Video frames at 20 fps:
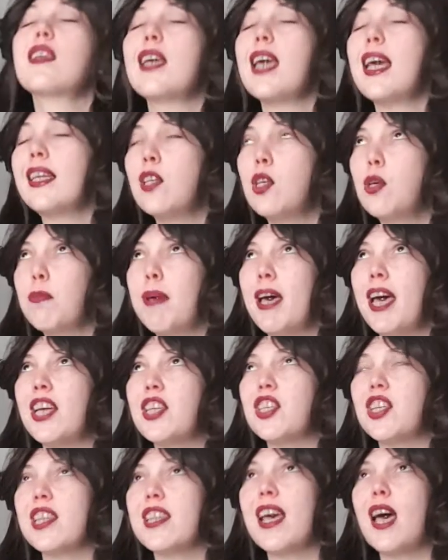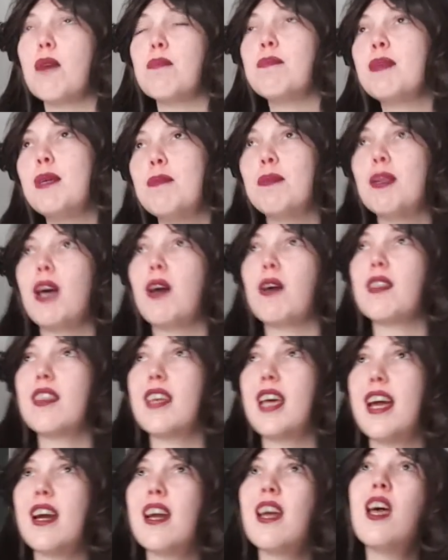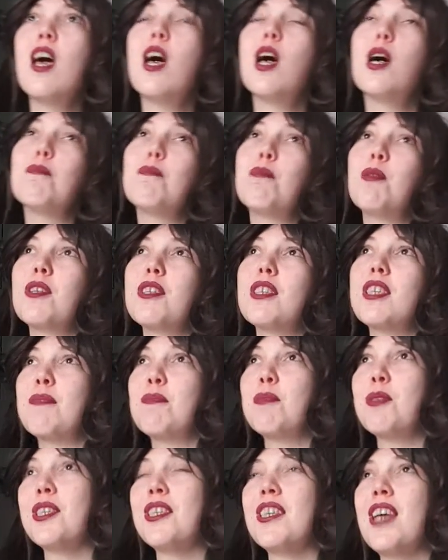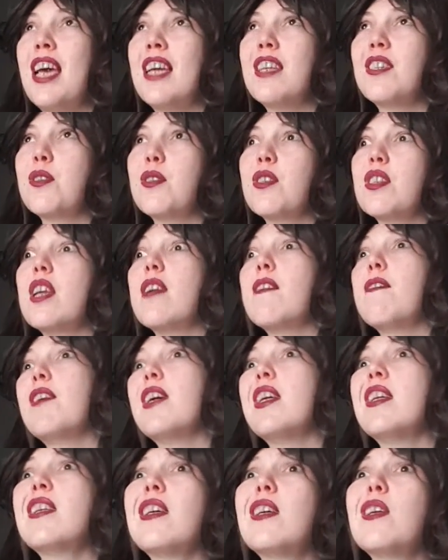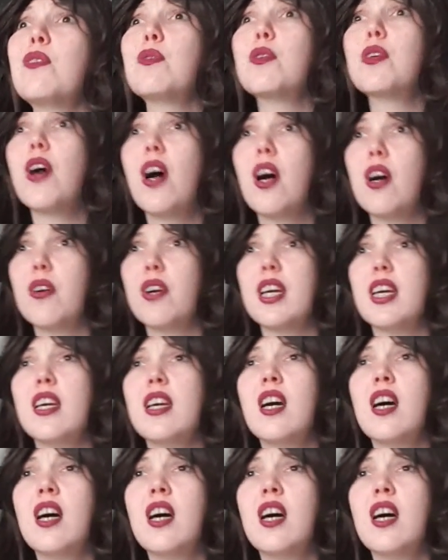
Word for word: can you imagine there are people out there putting potatoes in vindaloo curry?